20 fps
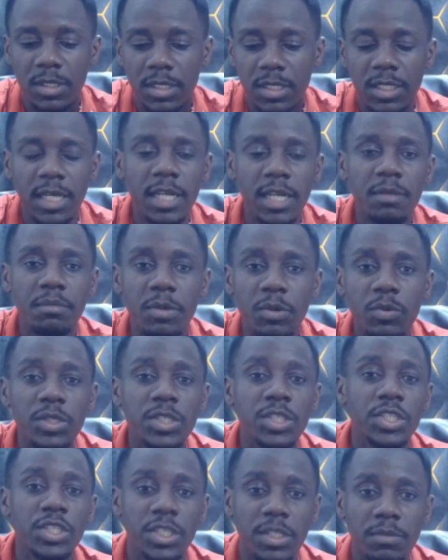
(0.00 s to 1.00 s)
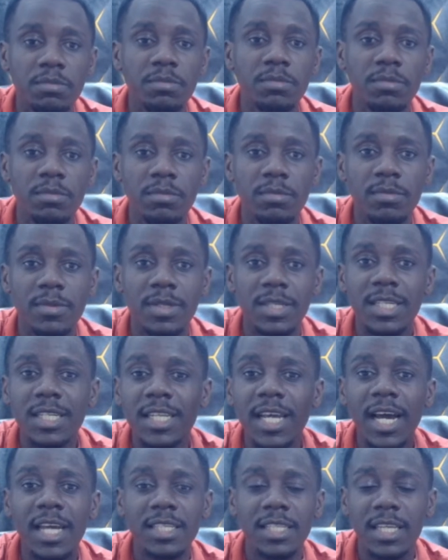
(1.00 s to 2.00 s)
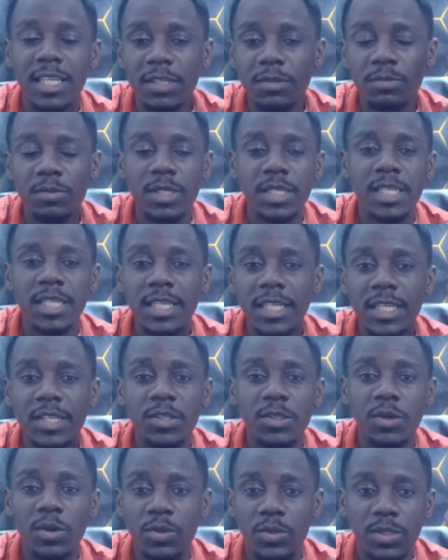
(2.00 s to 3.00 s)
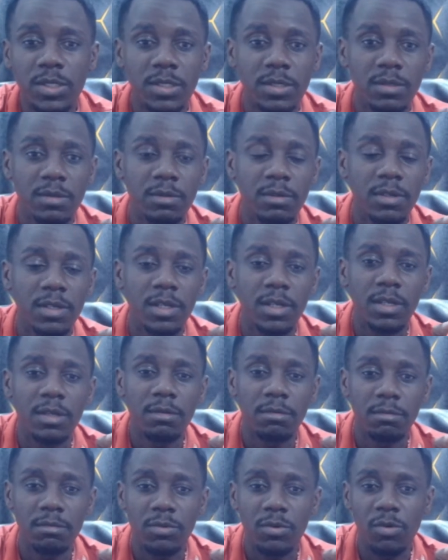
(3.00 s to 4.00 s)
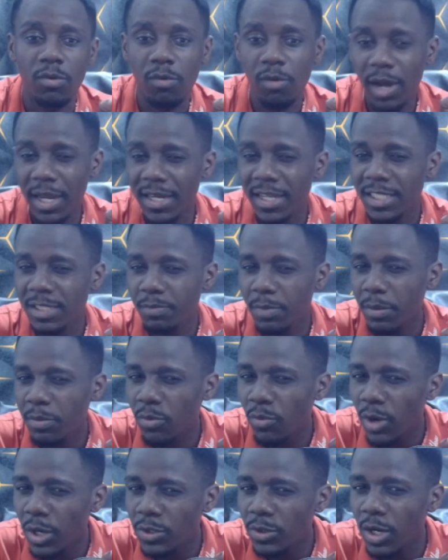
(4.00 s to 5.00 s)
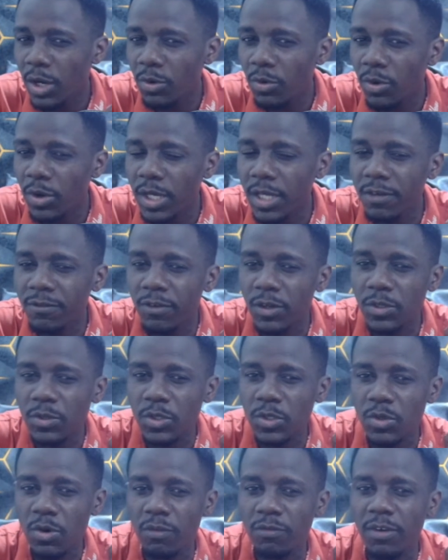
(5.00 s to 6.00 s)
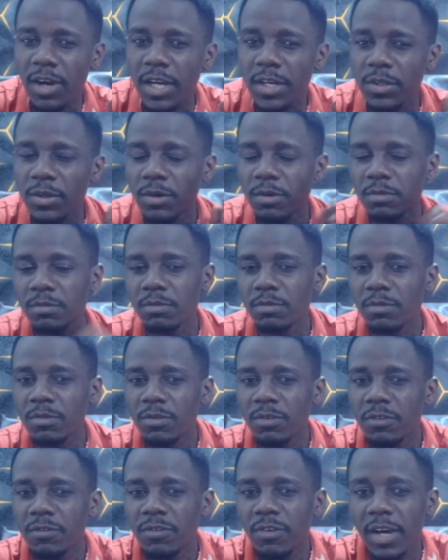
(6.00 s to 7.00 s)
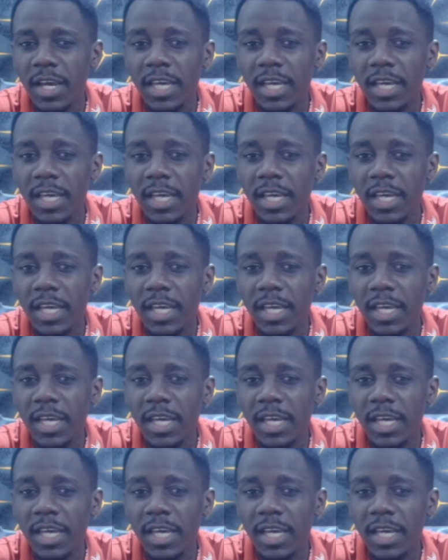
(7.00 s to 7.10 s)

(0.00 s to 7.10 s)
Tell me which team doesn't really need those. Why does Pep Guardiola go in for Josko Vardio for